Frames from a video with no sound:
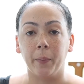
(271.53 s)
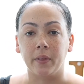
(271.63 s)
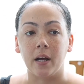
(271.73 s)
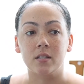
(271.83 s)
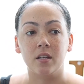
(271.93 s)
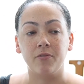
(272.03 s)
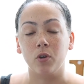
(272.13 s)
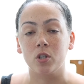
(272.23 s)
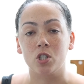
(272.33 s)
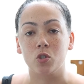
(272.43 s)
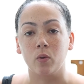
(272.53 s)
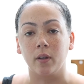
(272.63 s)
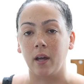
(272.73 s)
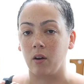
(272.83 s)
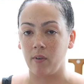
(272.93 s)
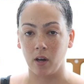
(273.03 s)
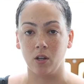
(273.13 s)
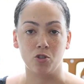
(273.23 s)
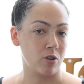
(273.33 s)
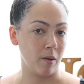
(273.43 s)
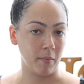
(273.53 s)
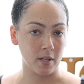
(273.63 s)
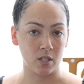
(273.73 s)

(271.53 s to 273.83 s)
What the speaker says: but that's if you're just doing like a regular treatment